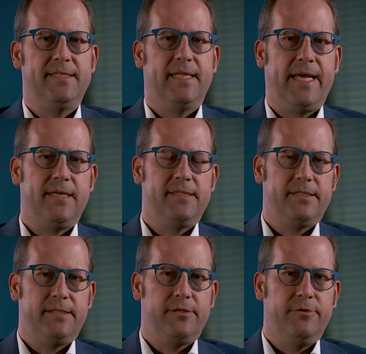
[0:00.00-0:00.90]
this led
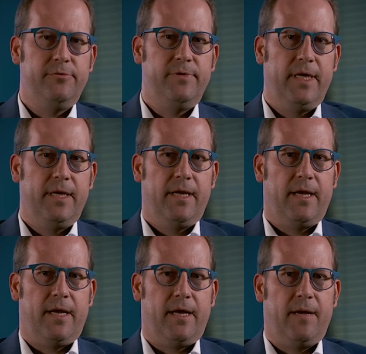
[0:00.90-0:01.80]
us to
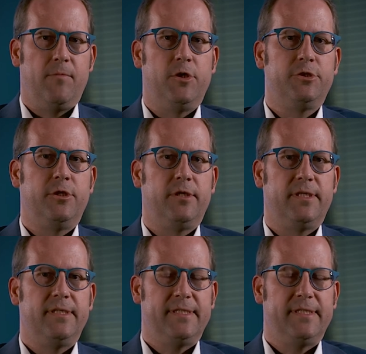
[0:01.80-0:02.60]
uh, a modular